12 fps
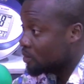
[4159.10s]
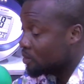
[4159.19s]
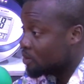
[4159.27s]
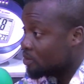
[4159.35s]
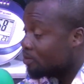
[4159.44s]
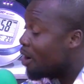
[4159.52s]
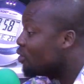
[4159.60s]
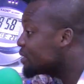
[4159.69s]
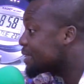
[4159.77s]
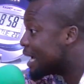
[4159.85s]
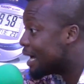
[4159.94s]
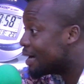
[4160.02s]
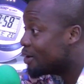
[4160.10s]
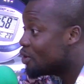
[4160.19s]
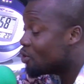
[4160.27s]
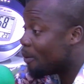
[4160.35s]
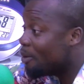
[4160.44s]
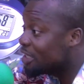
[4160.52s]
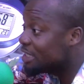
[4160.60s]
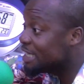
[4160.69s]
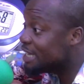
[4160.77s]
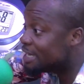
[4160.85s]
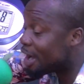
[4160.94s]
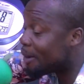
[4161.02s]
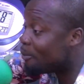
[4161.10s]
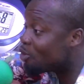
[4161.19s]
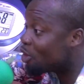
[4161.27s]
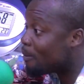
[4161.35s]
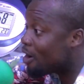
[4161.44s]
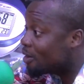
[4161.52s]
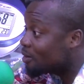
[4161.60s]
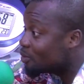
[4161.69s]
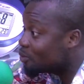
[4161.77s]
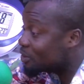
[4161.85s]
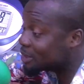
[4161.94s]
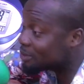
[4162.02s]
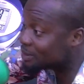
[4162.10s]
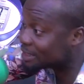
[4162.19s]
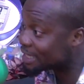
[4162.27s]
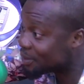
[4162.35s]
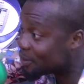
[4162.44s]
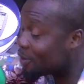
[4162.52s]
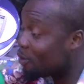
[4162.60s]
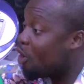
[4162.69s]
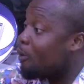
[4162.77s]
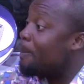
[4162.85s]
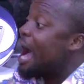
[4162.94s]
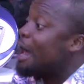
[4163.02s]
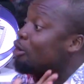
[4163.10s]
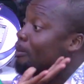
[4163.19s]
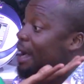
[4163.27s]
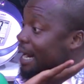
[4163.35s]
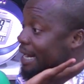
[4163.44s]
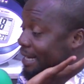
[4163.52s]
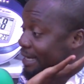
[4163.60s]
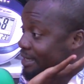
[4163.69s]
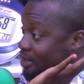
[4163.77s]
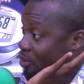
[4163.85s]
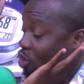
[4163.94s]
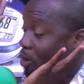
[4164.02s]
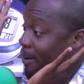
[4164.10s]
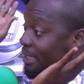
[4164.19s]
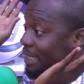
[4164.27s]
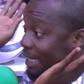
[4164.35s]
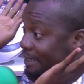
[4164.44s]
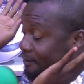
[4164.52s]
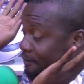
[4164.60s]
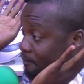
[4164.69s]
bo hu se o mu di am ko mo we se we se we o ba no ma ye de yi no o ma jari